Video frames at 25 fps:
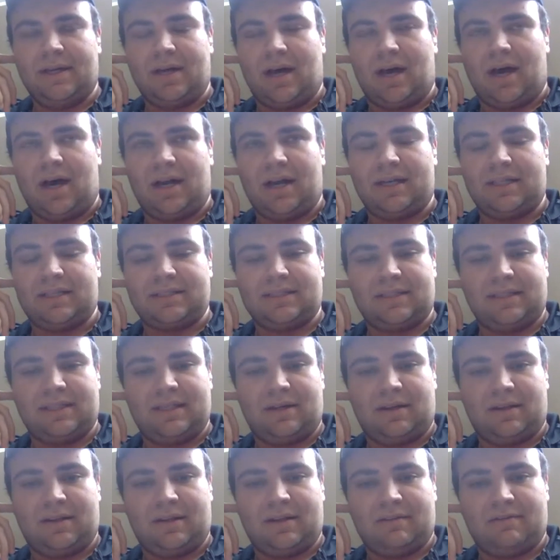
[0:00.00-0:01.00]
honestly
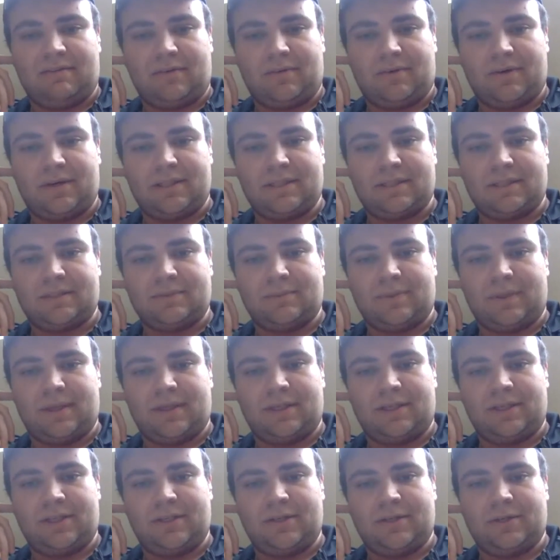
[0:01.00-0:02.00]
on their voice
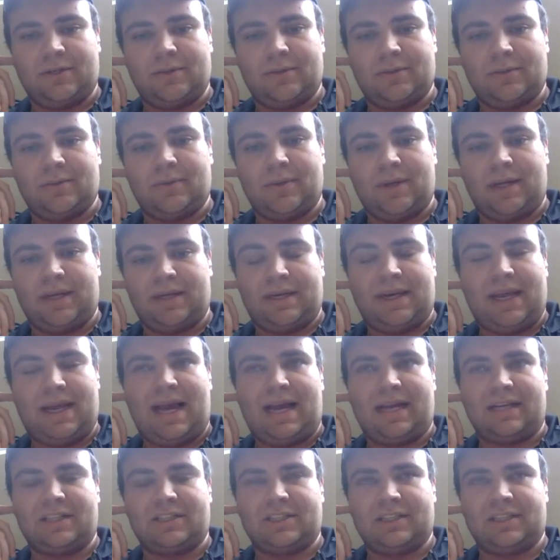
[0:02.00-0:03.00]
when you and
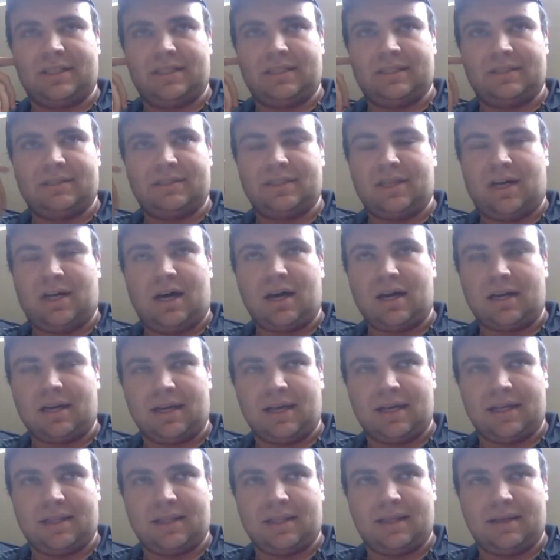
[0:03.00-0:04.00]
actually talk
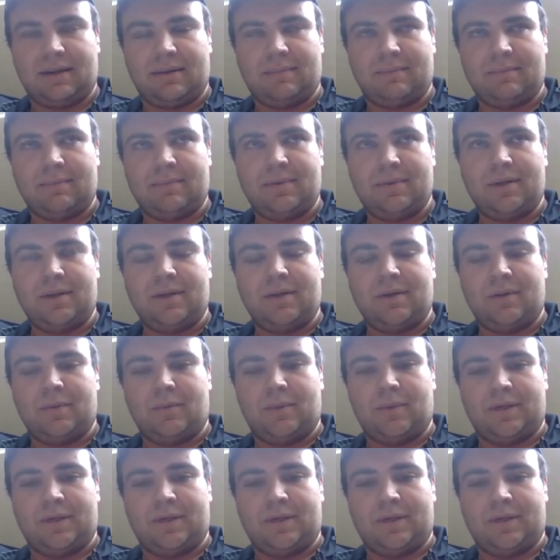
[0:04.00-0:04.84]
like them when